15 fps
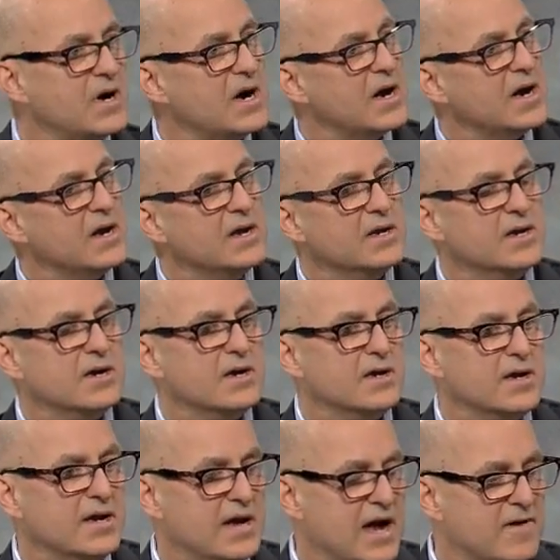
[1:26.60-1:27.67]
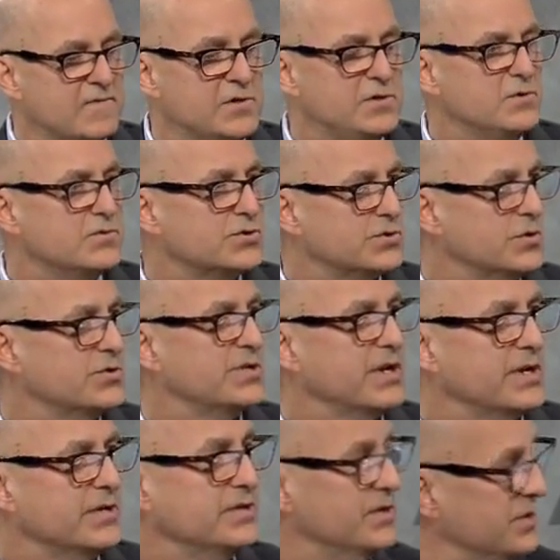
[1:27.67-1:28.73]
by having you search a
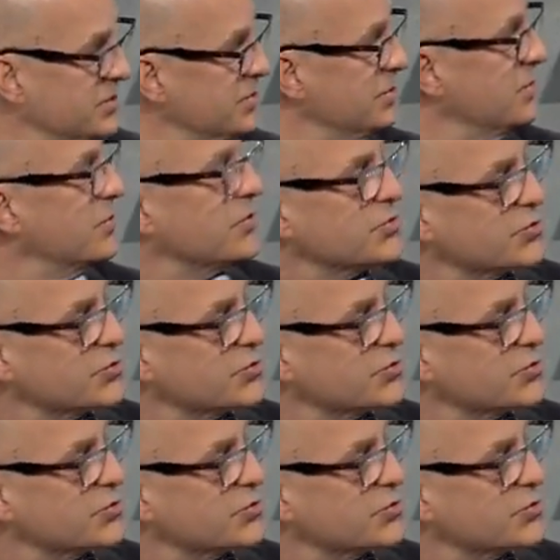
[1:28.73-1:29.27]
condition or